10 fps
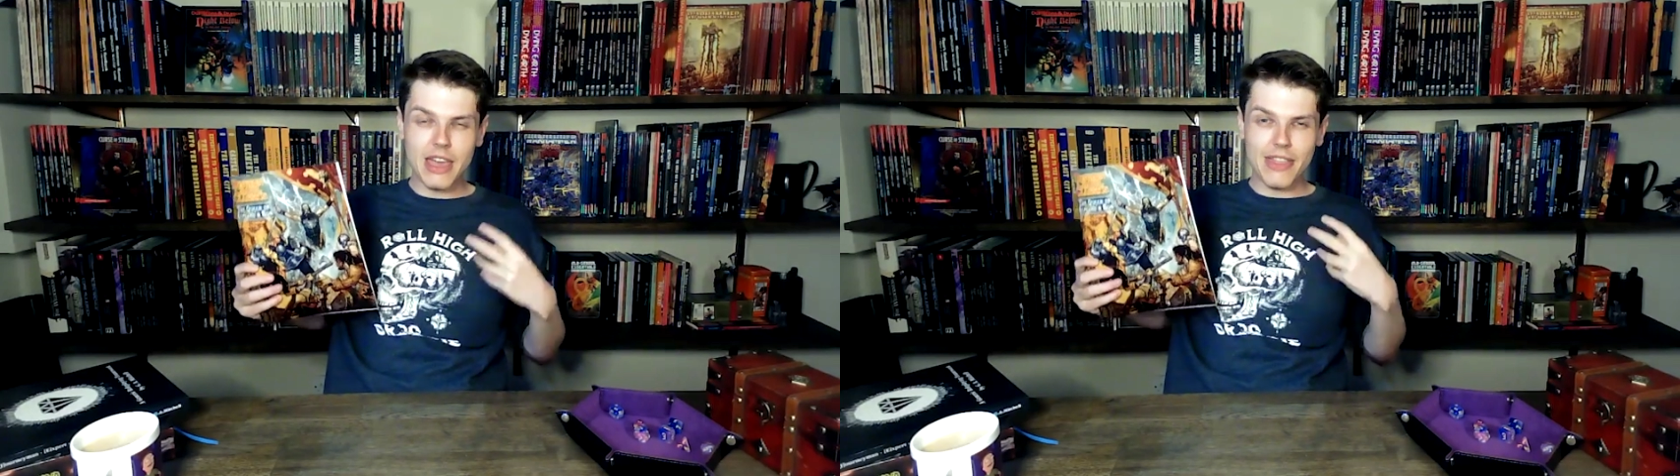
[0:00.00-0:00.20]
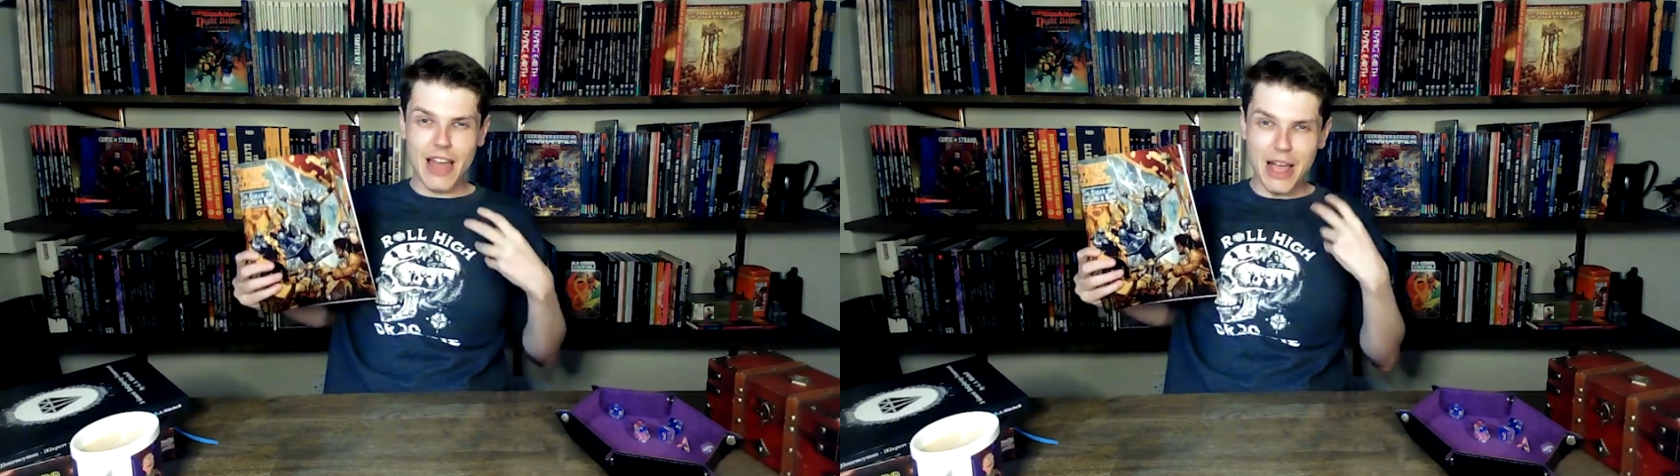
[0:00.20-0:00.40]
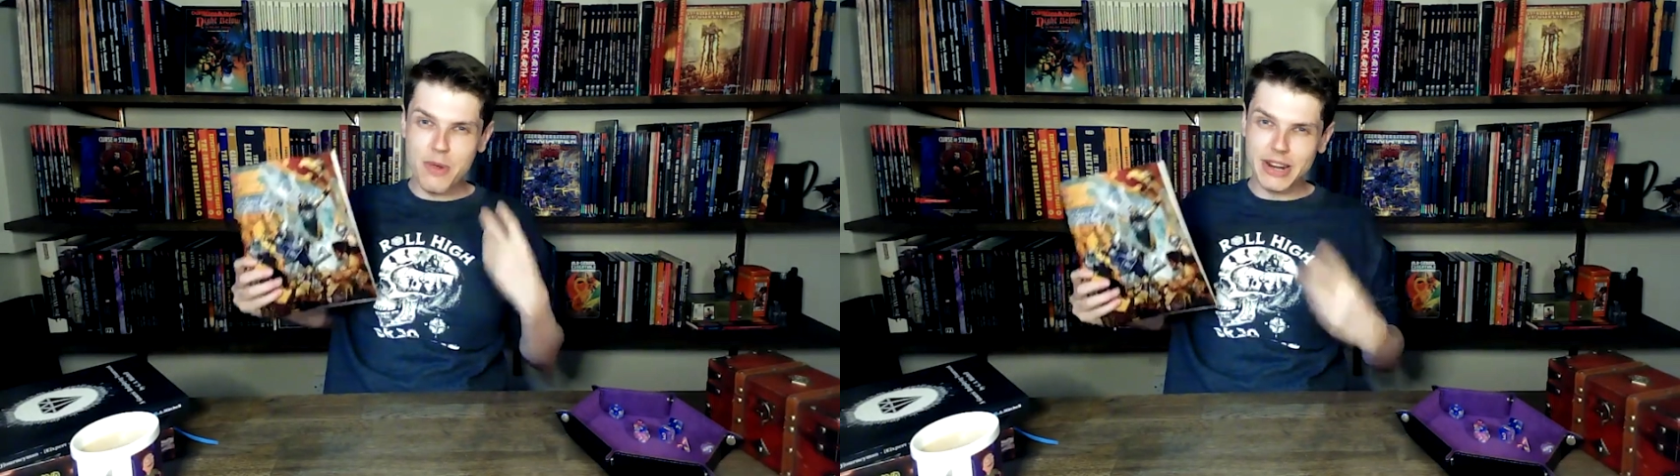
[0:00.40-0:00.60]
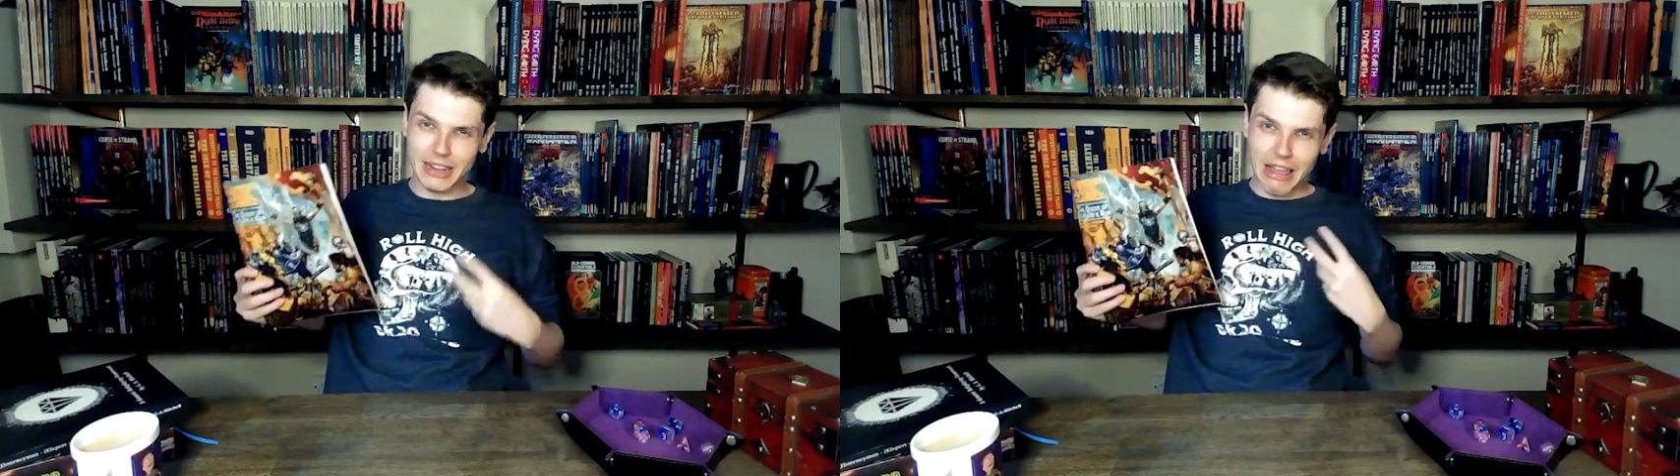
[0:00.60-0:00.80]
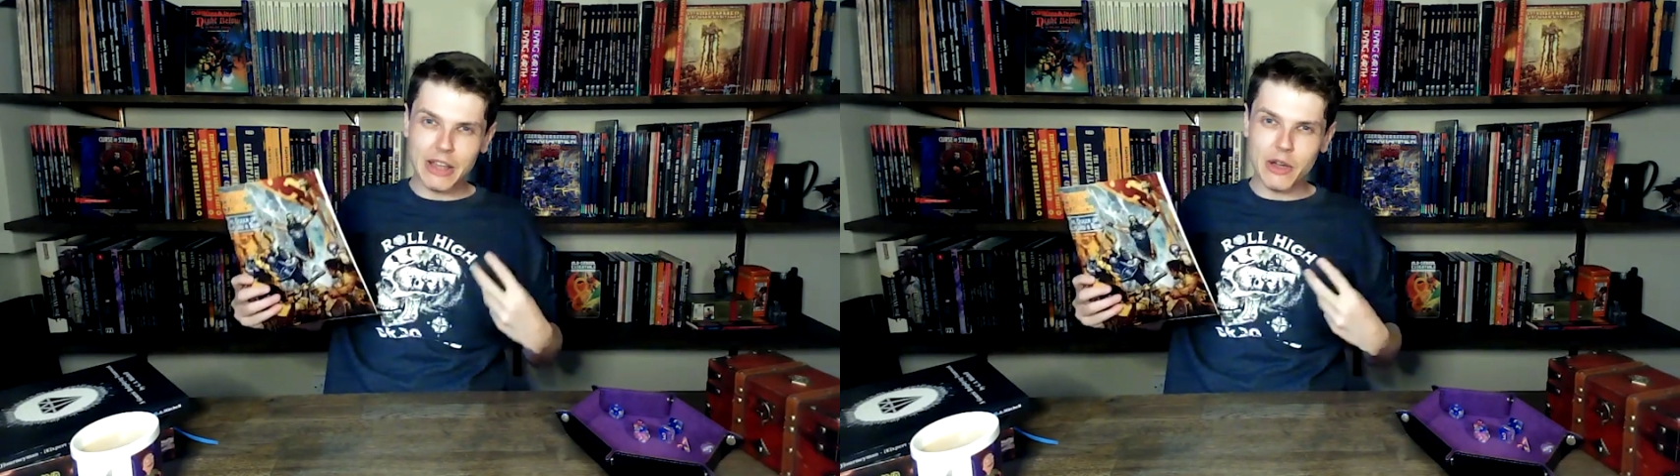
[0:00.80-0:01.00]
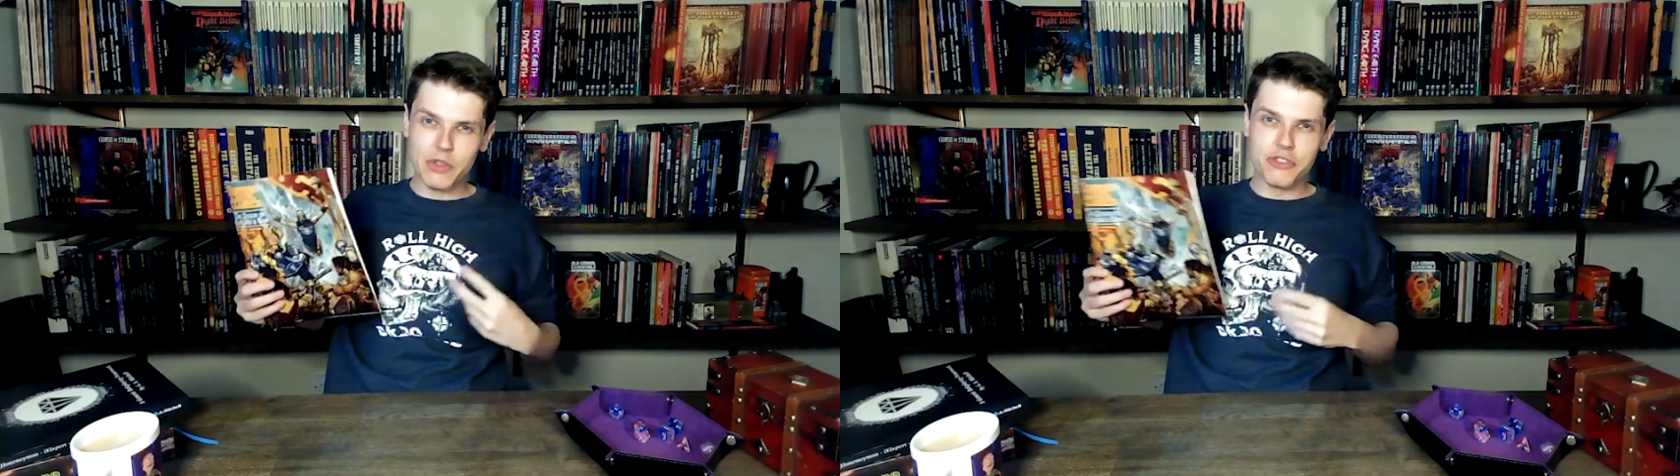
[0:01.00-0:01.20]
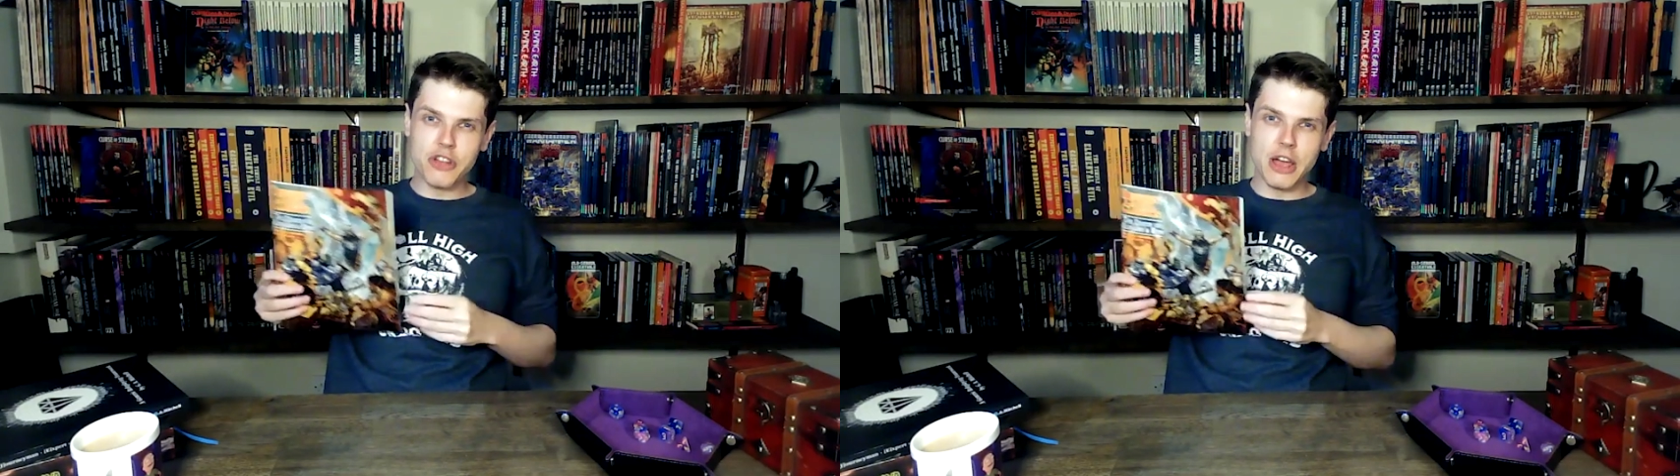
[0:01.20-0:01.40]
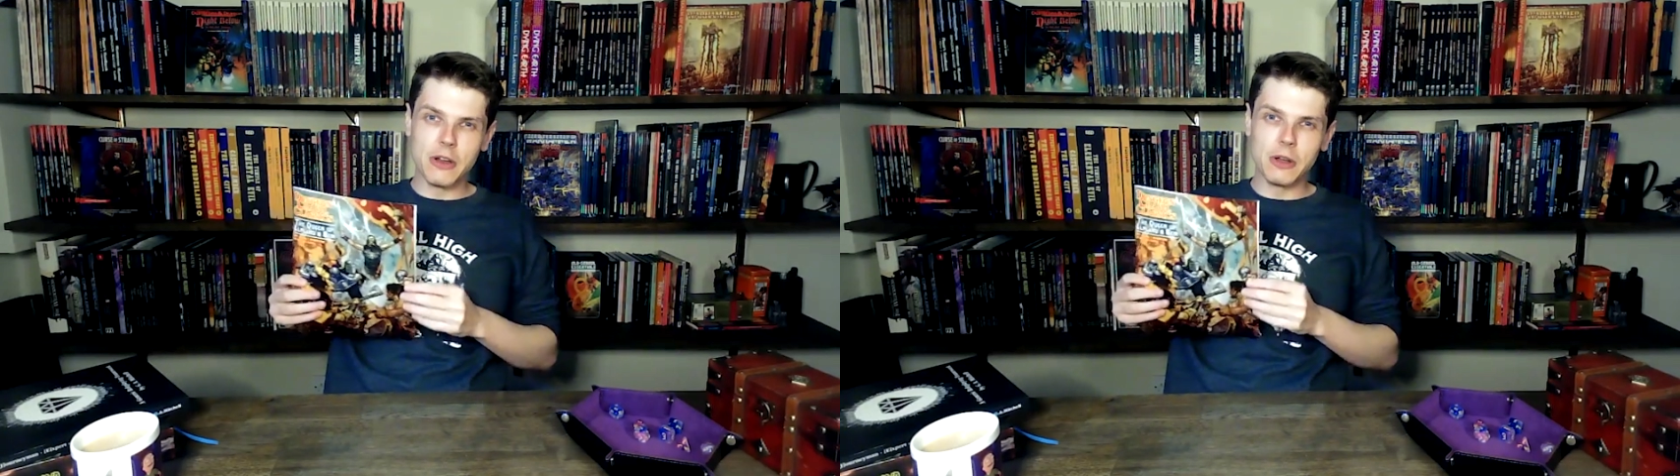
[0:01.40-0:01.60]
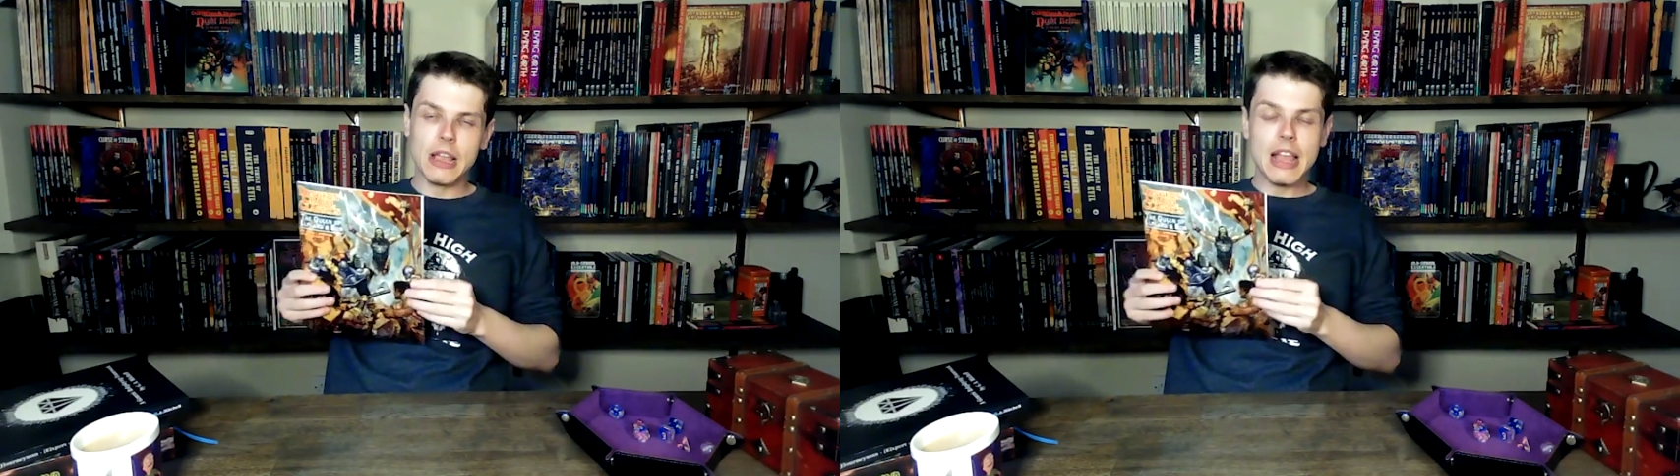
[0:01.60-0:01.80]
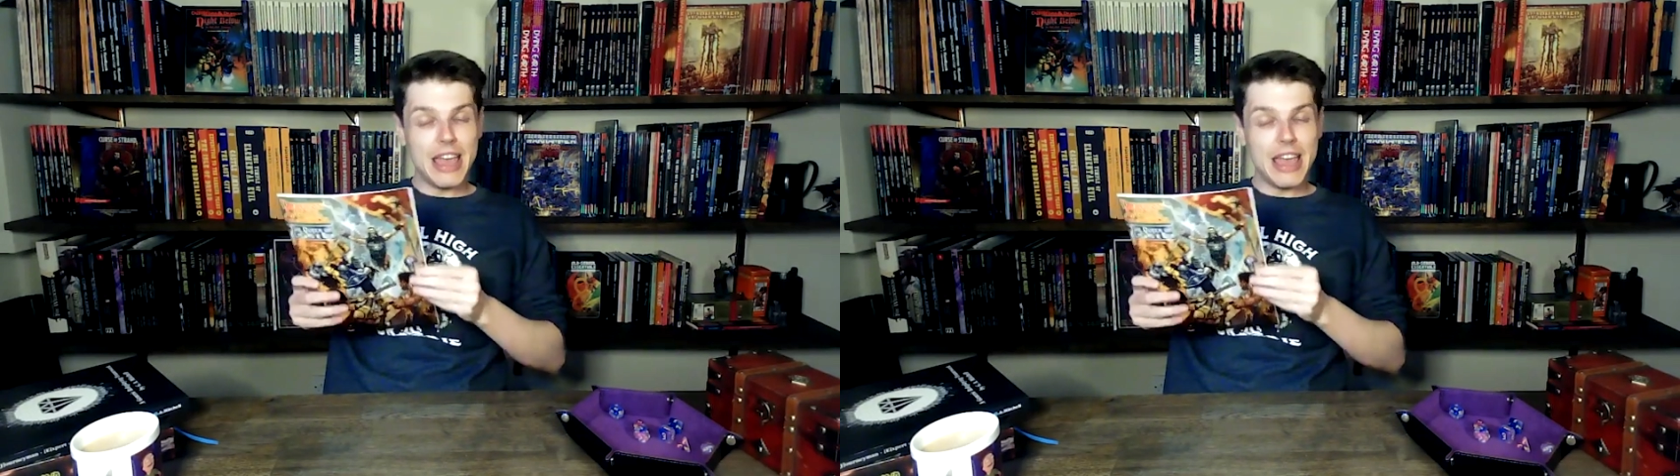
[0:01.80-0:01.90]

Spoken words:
that I really like on this channel.